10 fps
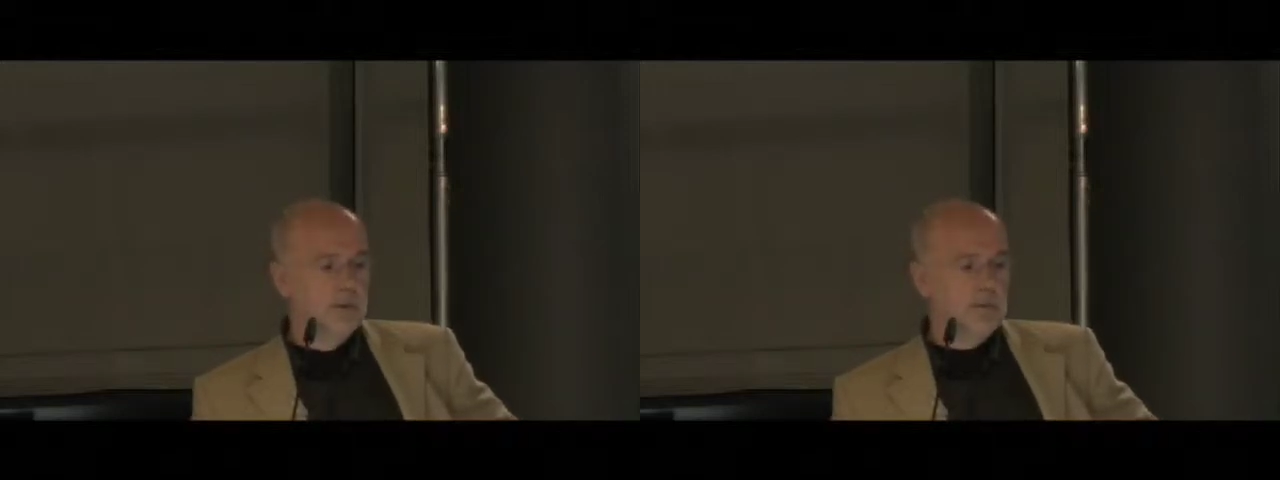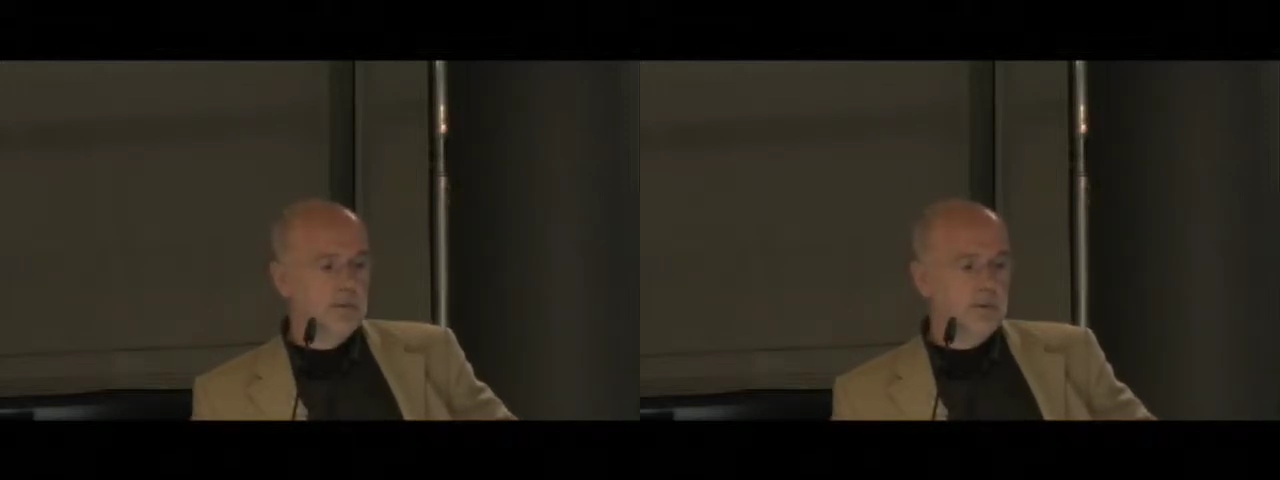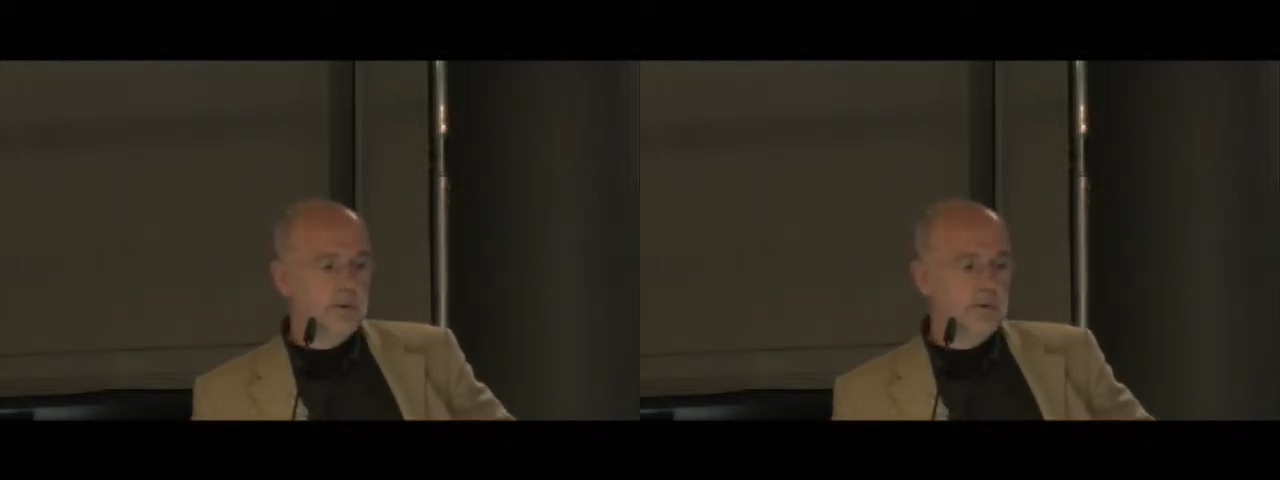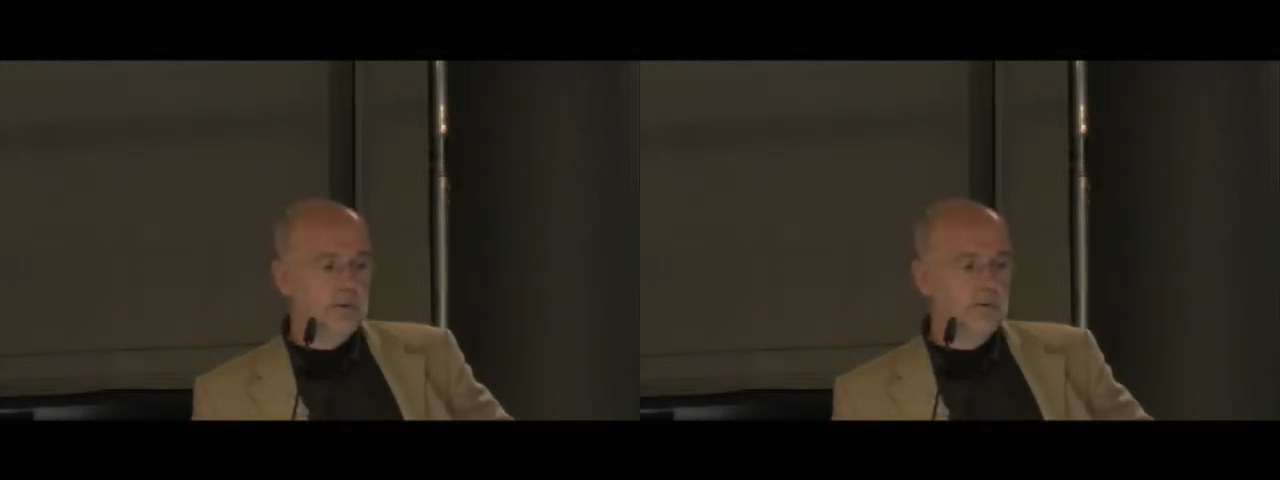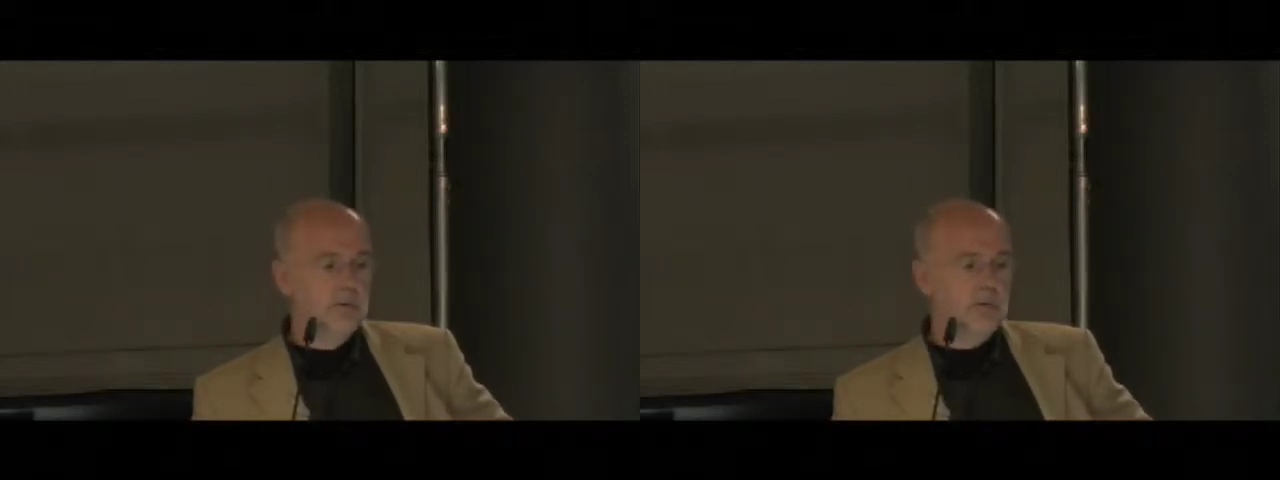
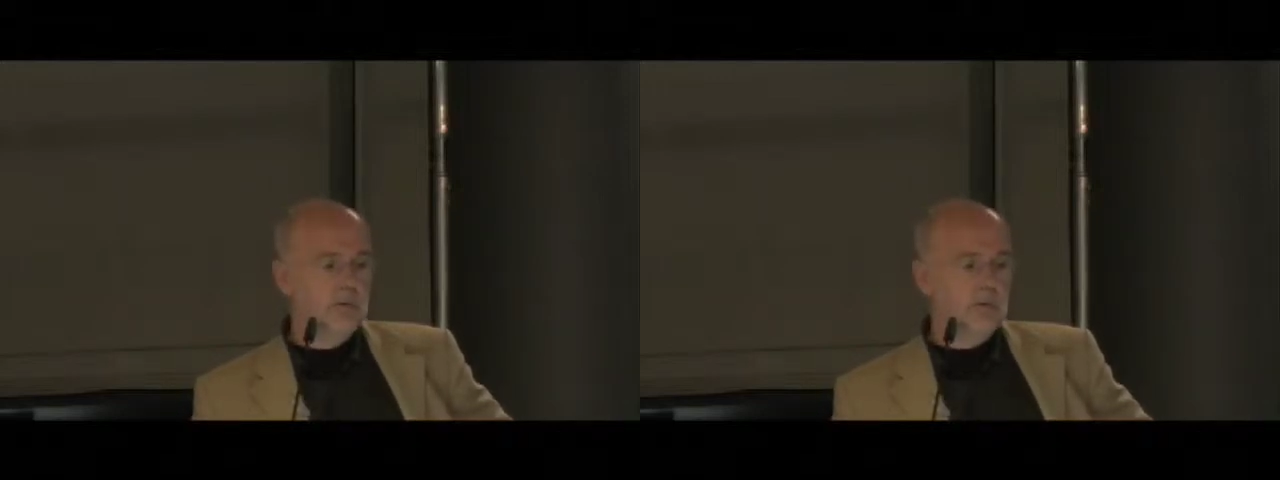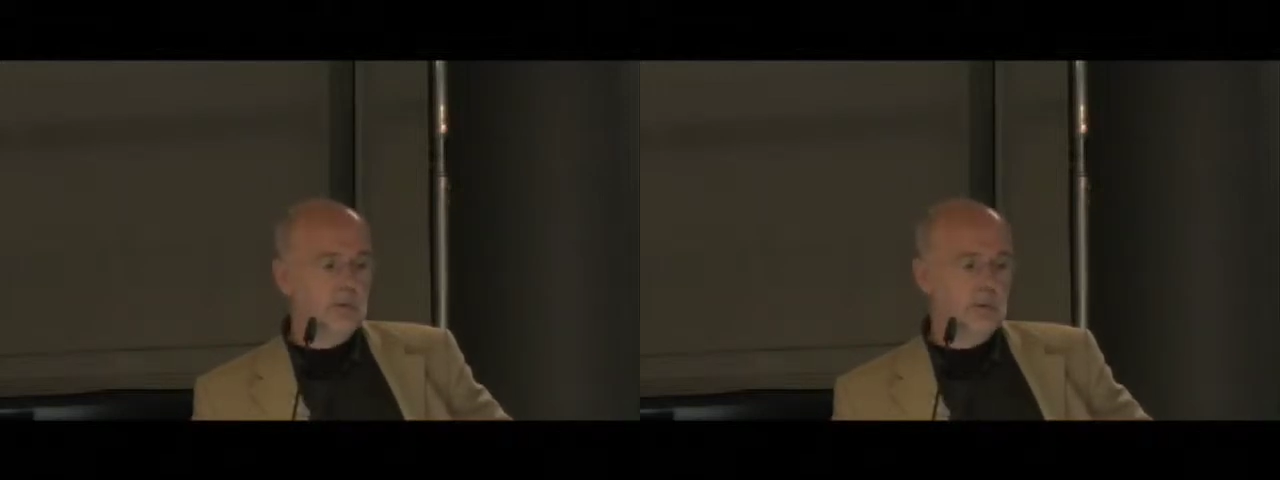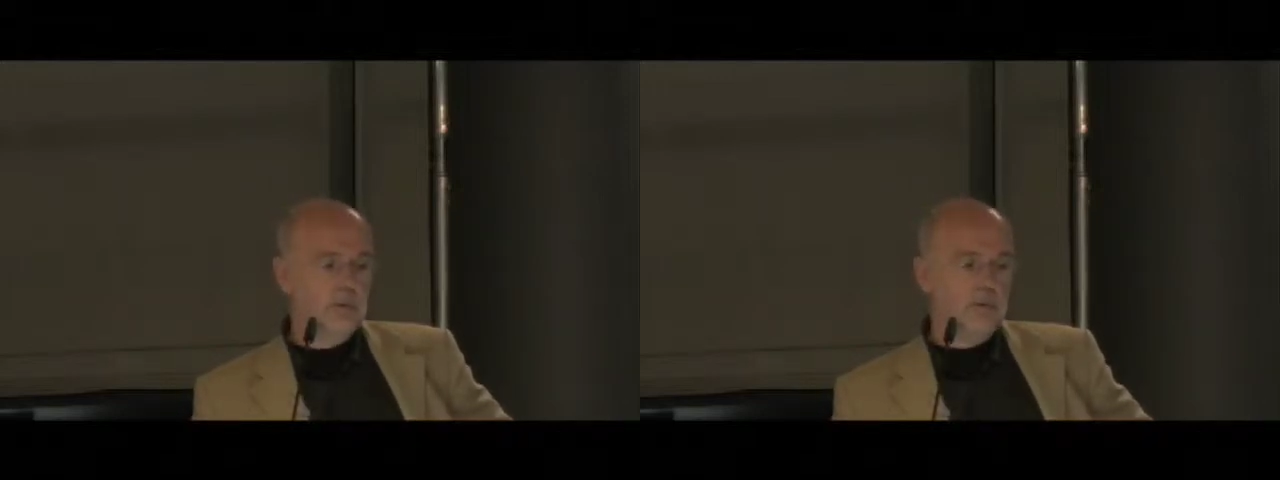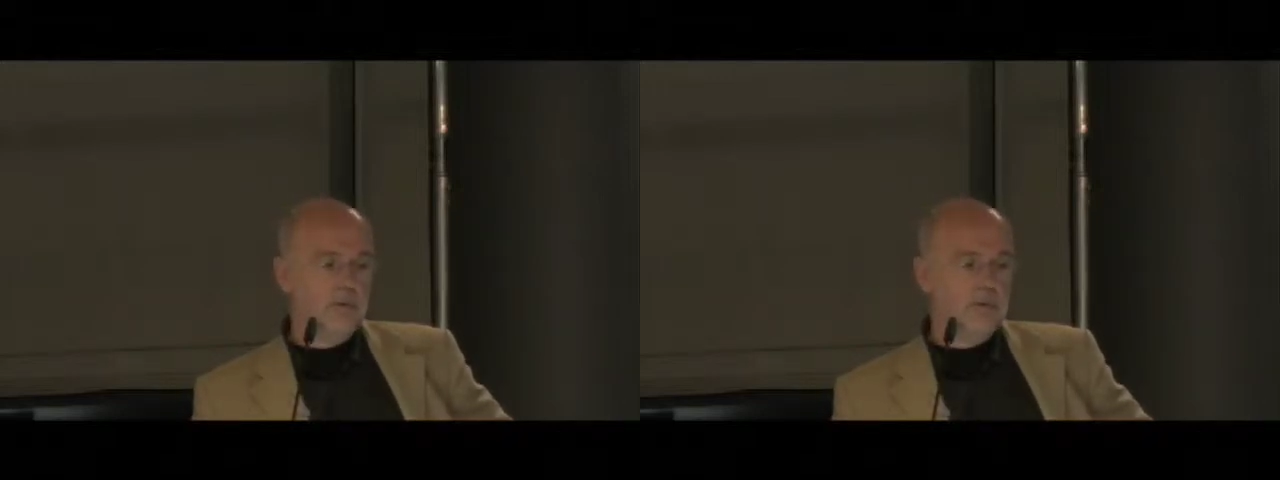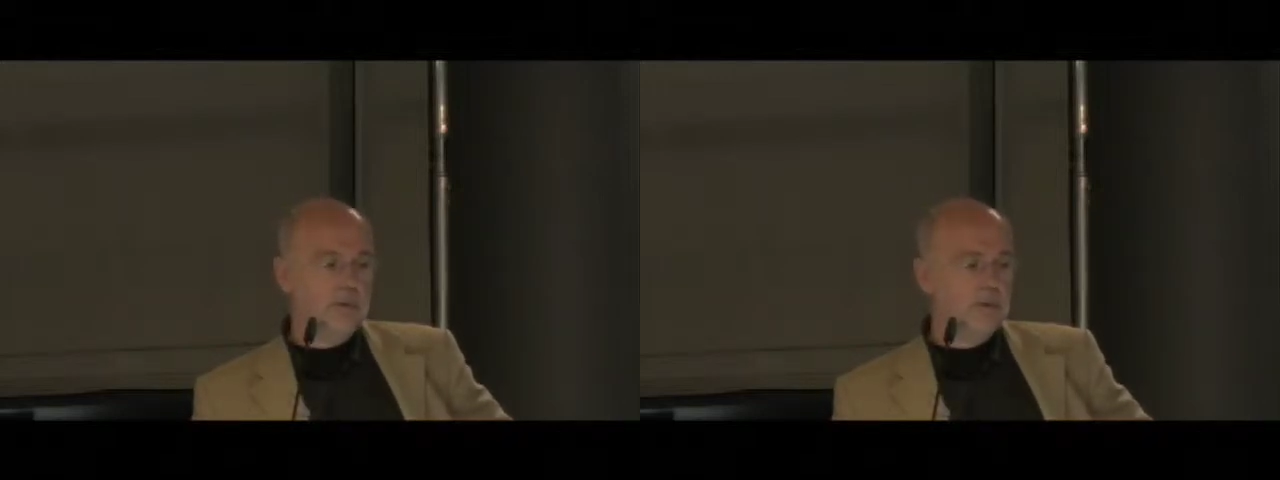transparent use of
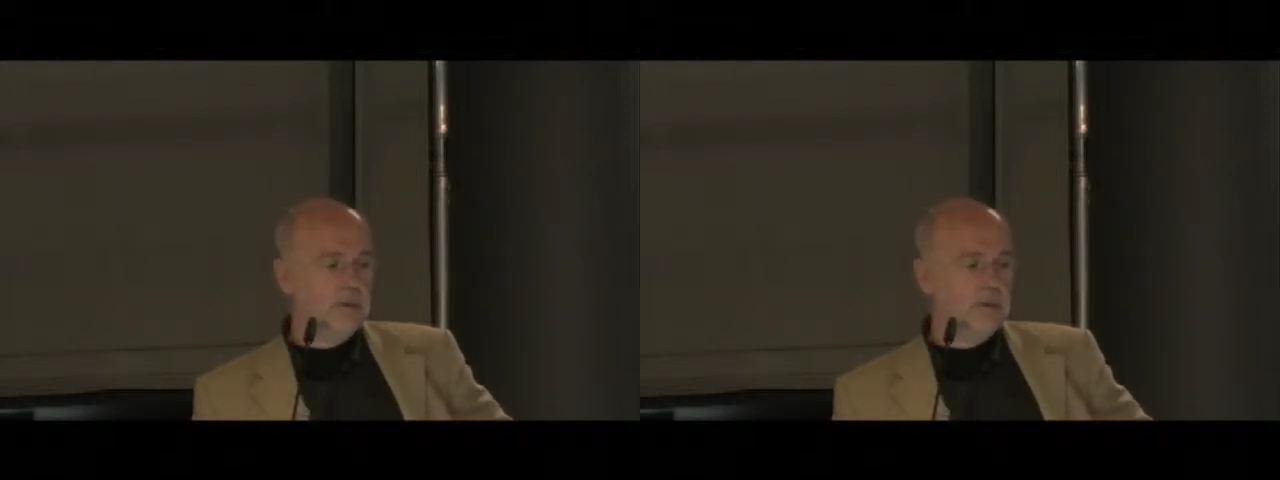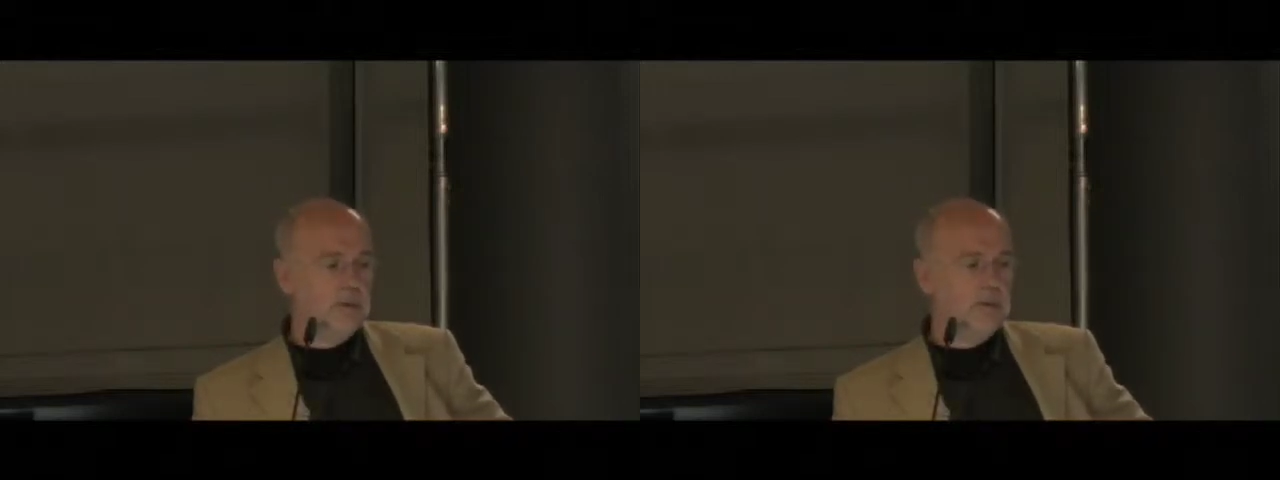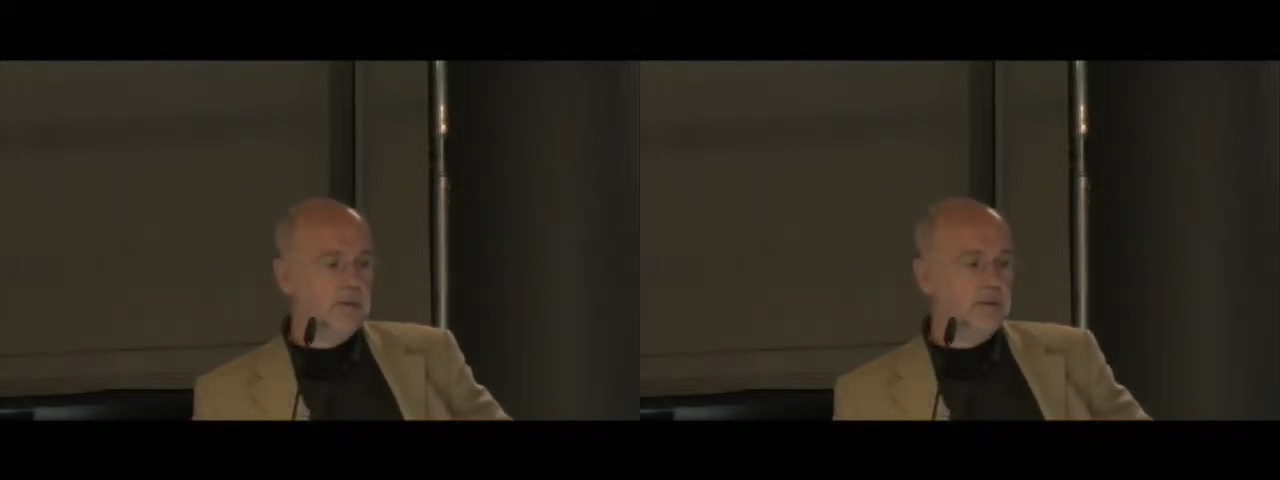accelerating techniques,